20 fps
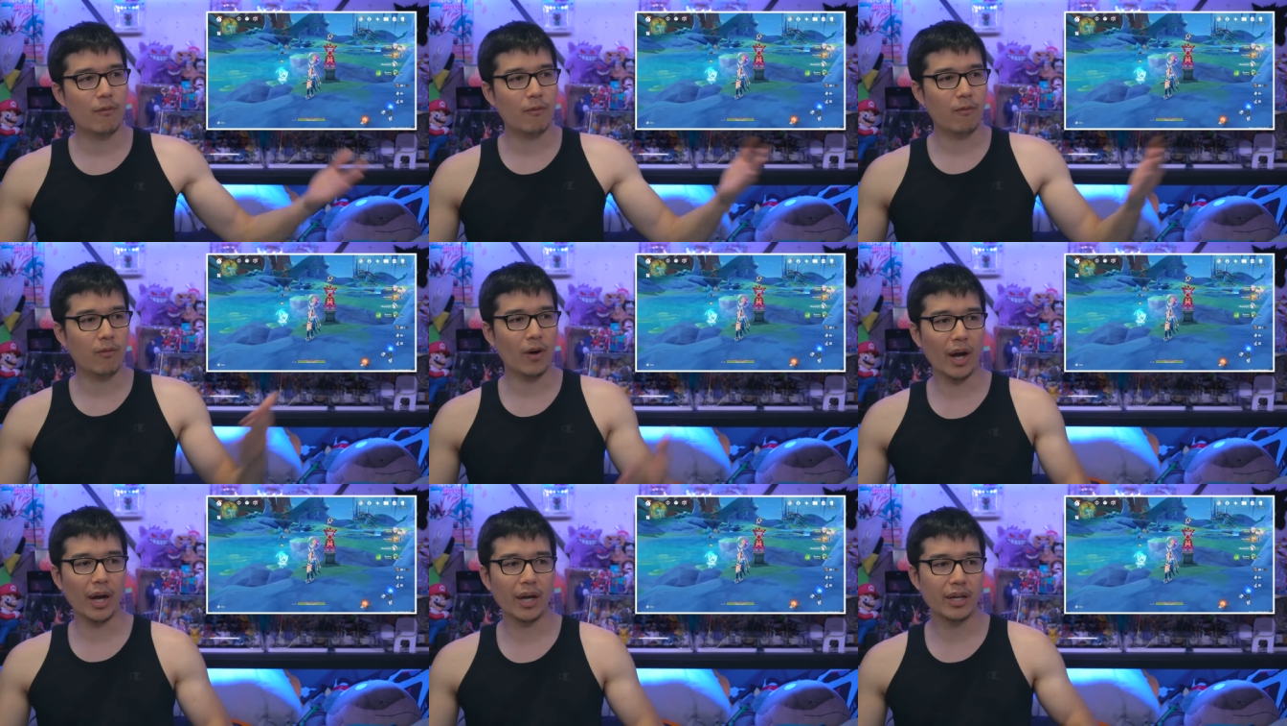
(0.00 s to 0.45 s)

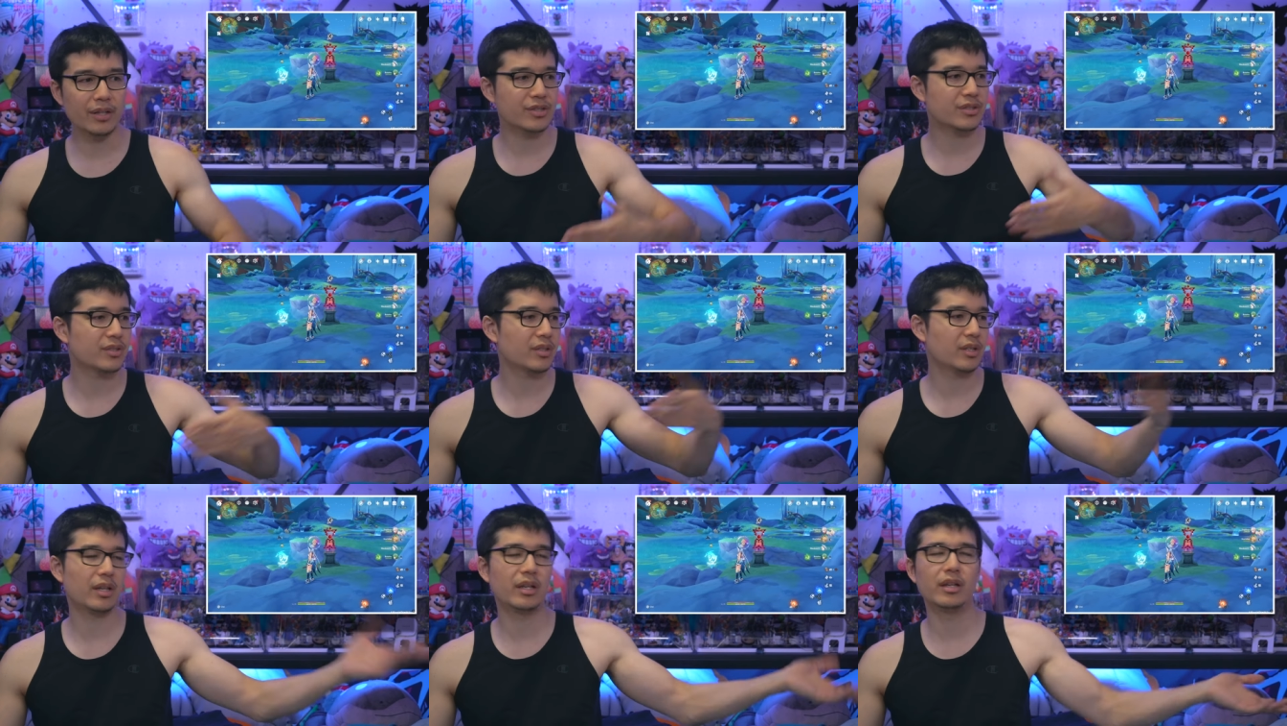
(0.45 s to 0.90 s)

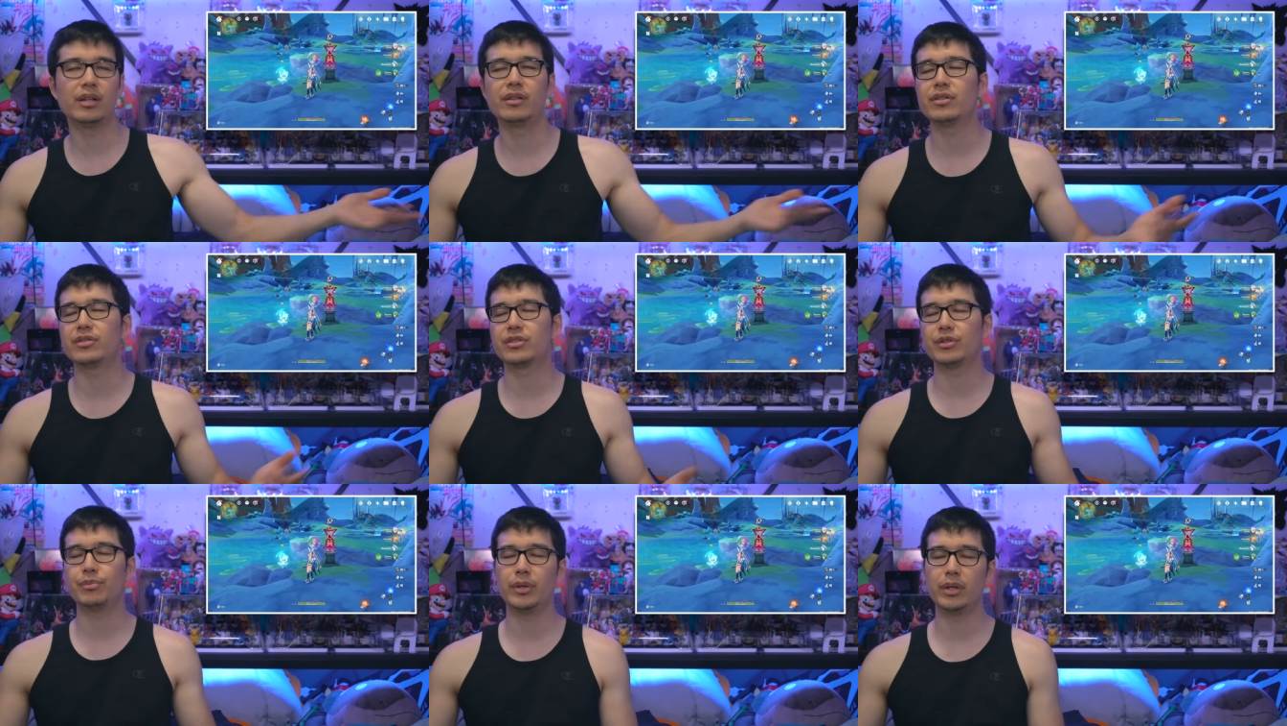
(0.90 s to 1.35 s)
fights, and then
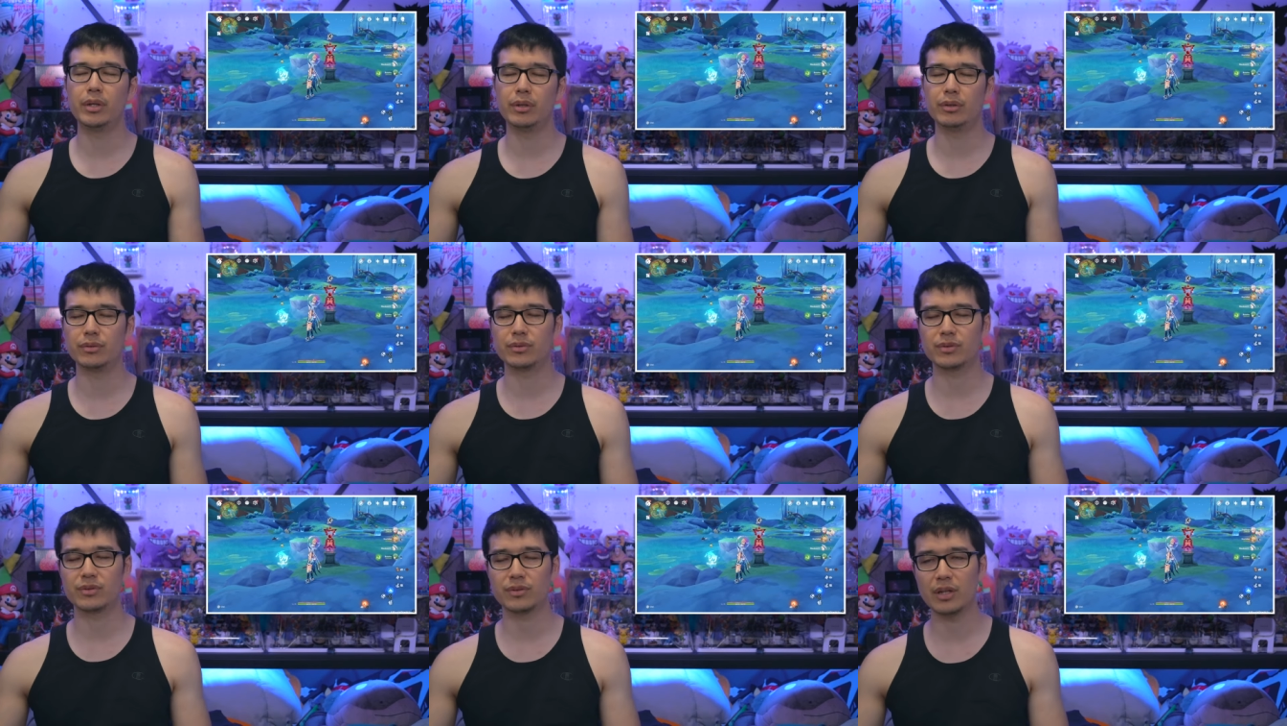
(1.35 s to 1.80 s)

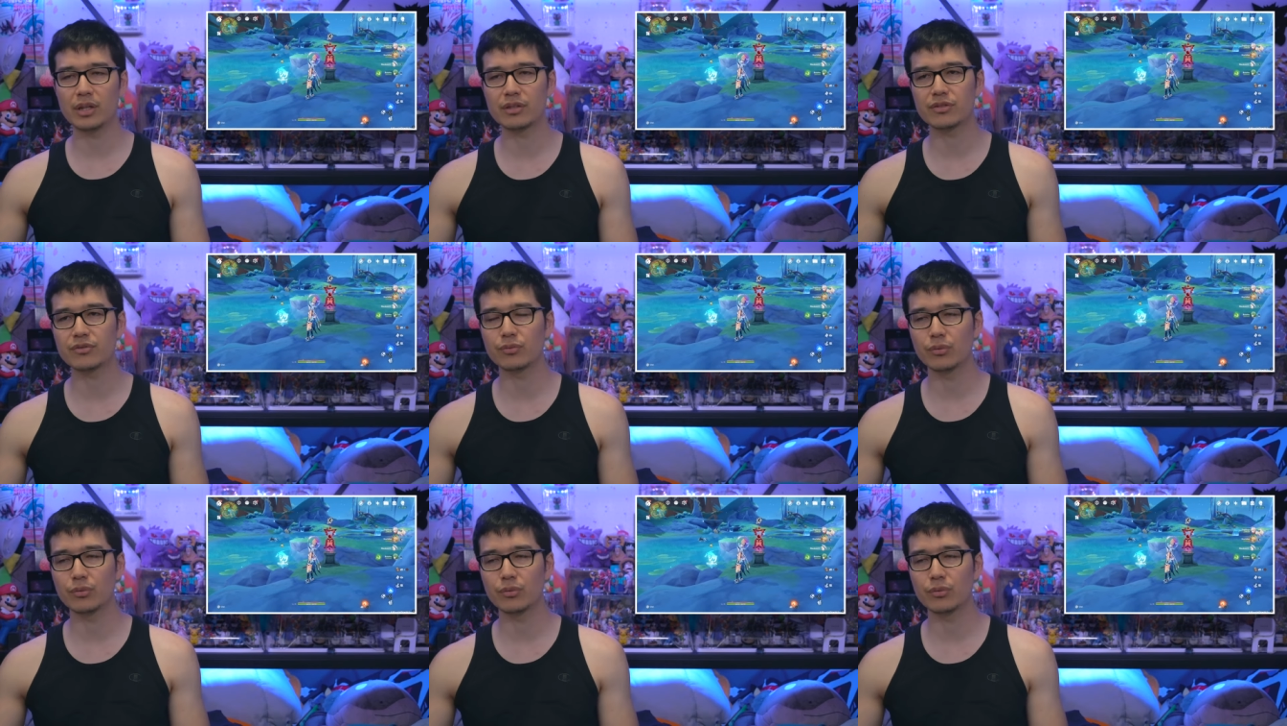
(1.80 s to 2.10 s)
disappears. That's